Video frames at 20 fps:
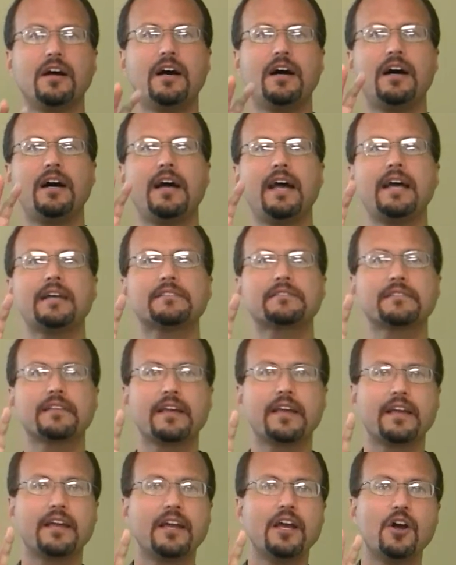as
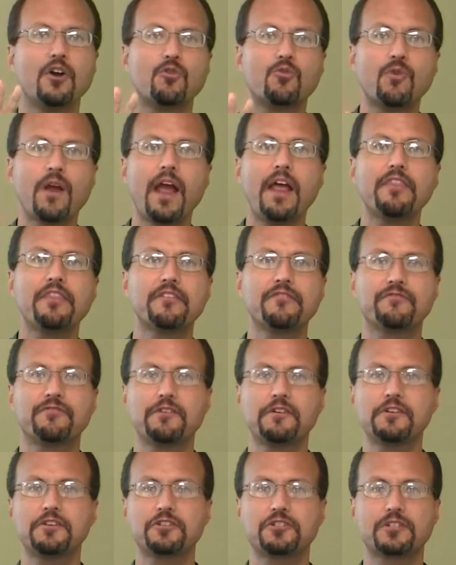they read the
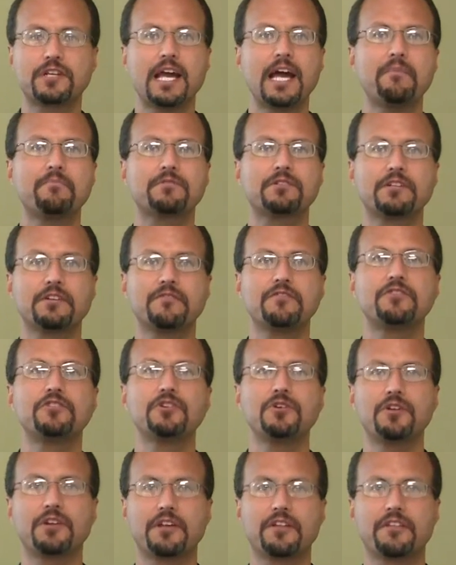first chapter of
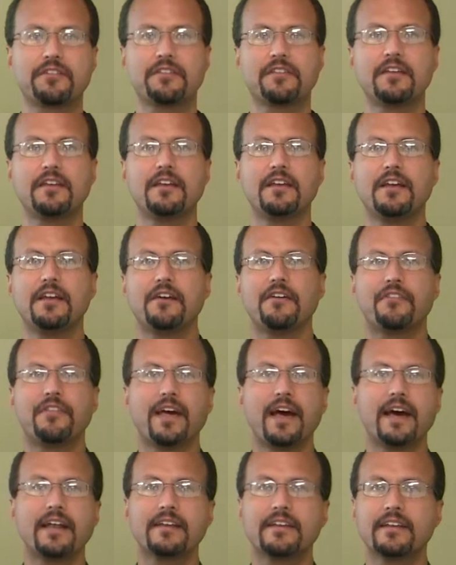Judith
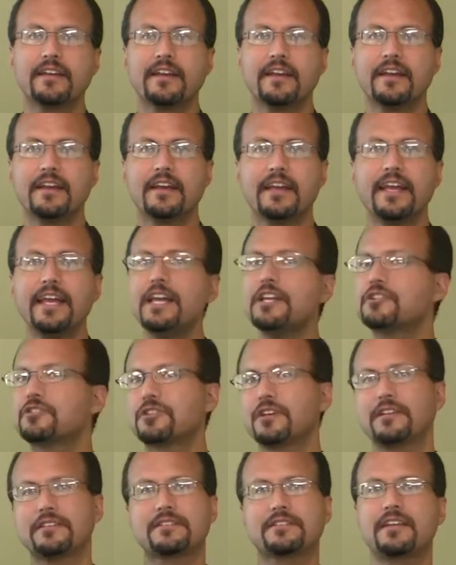that it
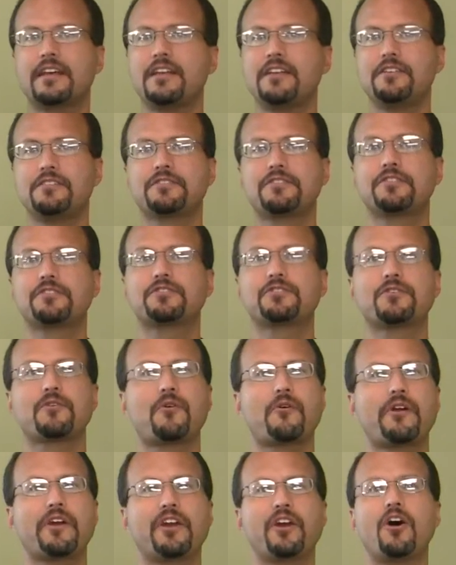just tells the
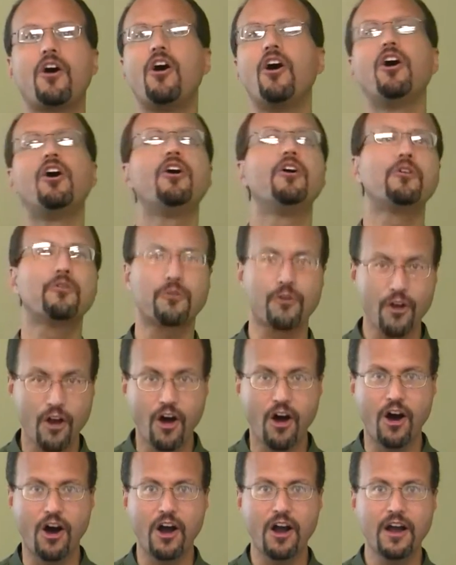story all
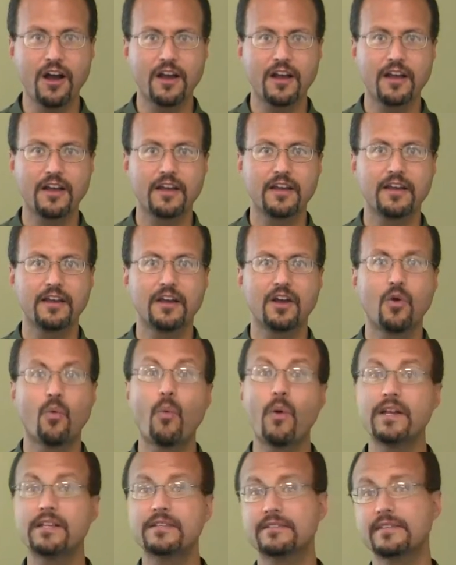wrong
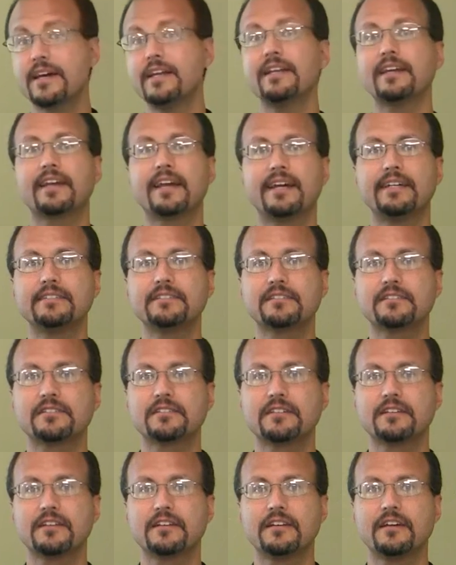when set
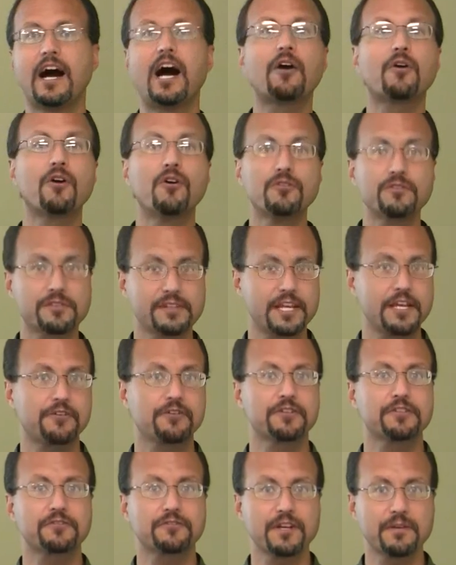against our own
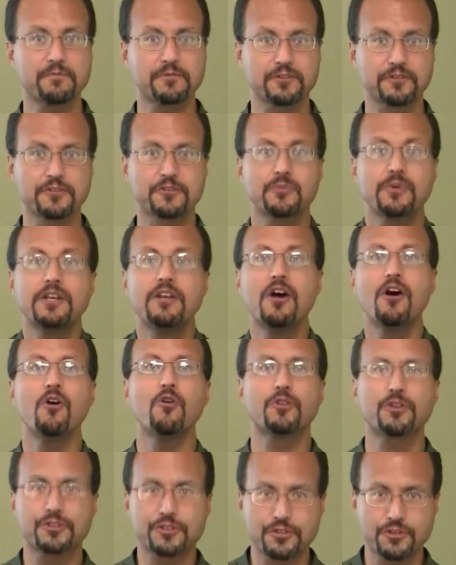sacred scriptures. We
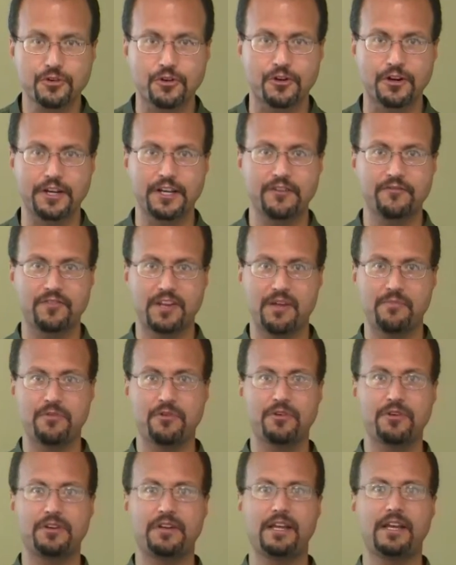know the story of
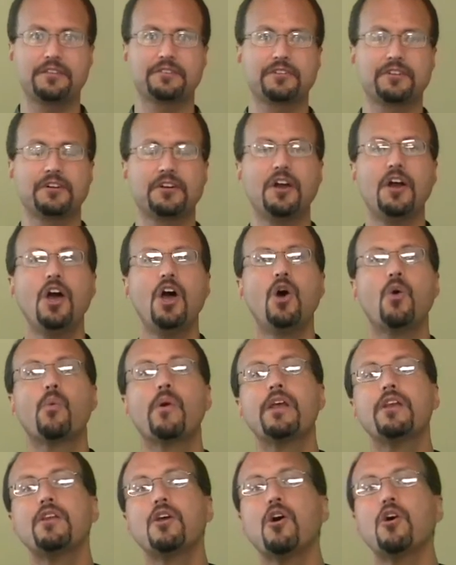Nebuchadnezzar.
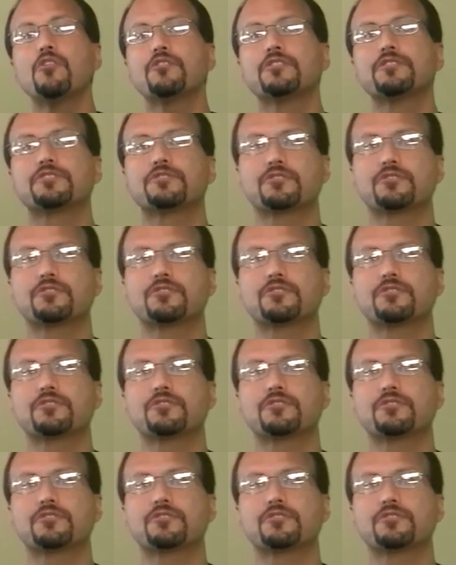We know the